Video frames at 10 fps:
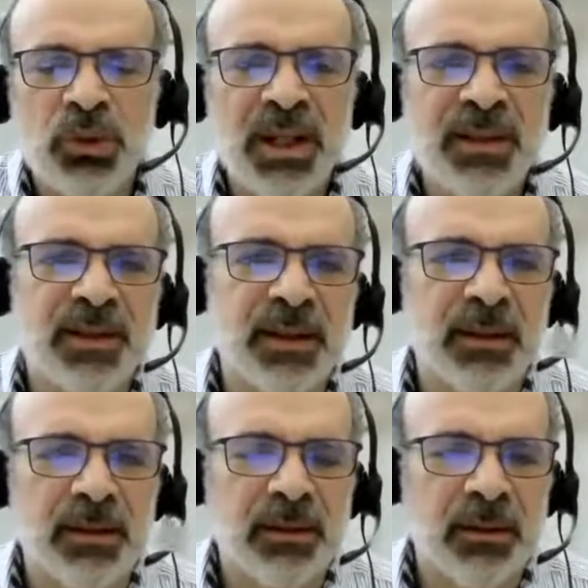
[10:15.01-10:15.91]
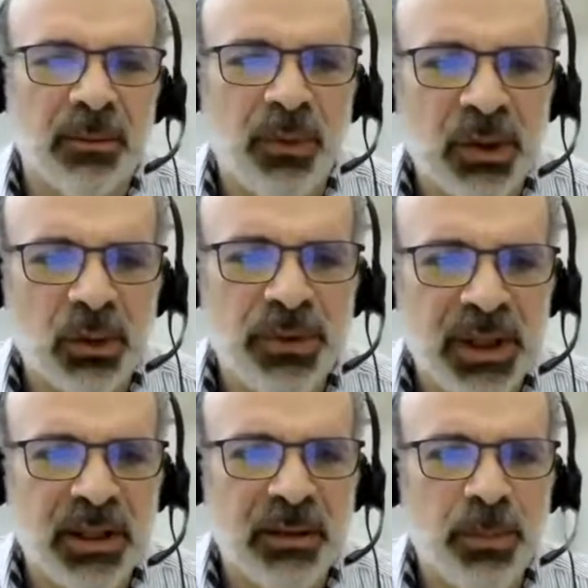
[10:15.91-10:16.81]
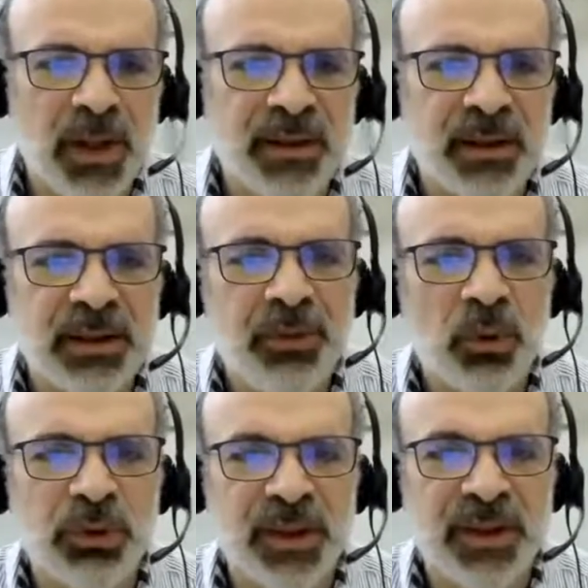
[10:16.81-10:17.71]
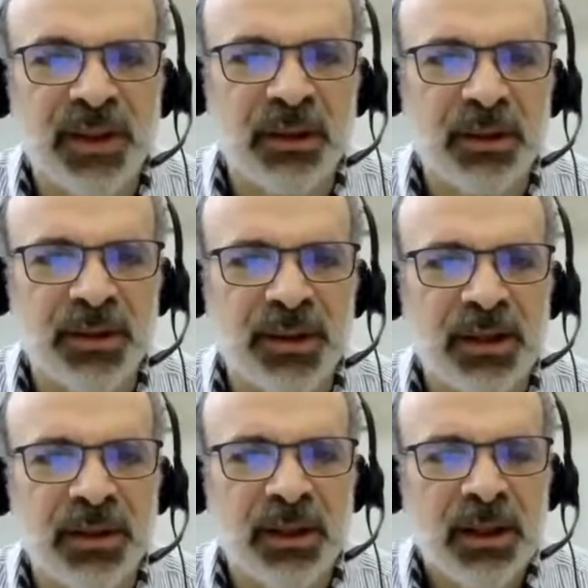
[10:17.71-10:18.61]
that's one of the basic difficulties here, is that